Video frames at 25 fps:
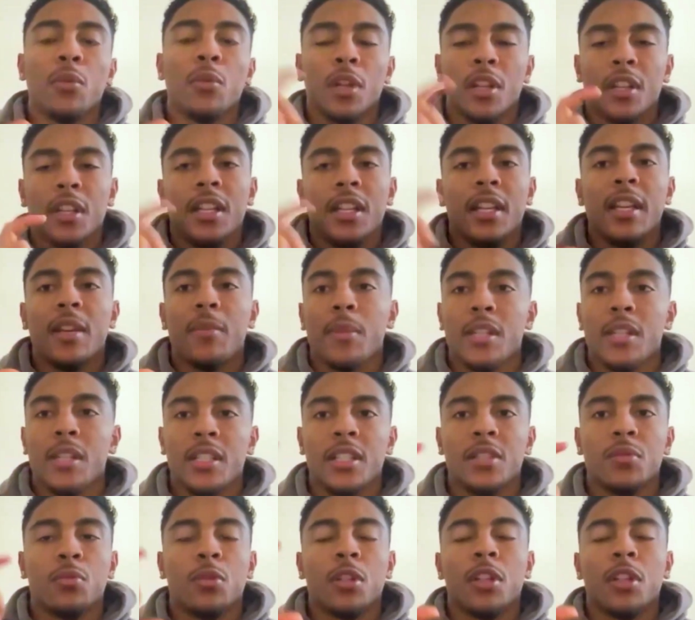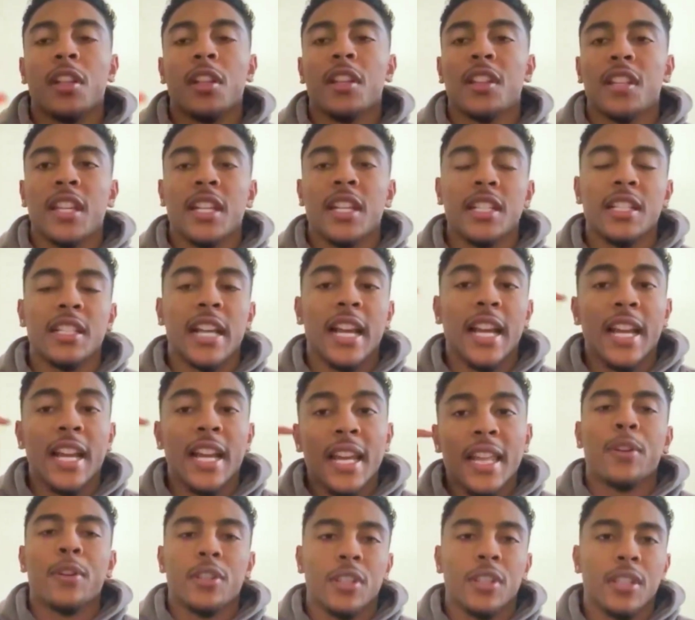What are the images? What are the things that
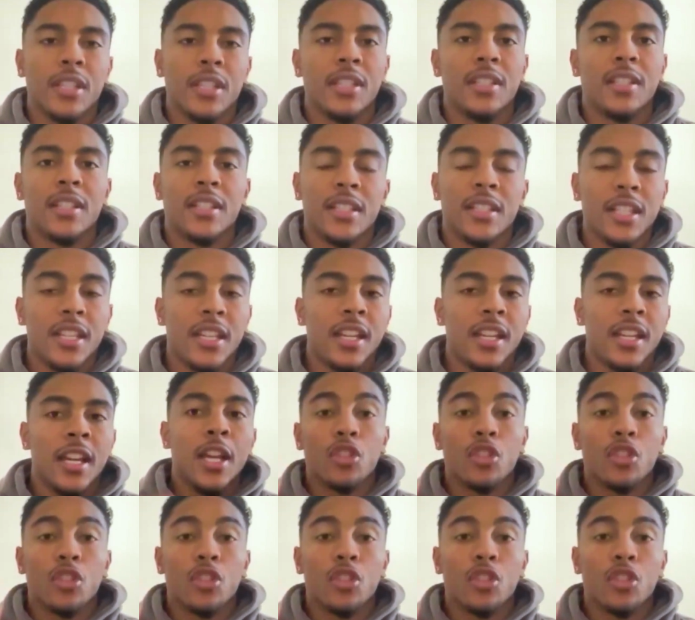person needs to see?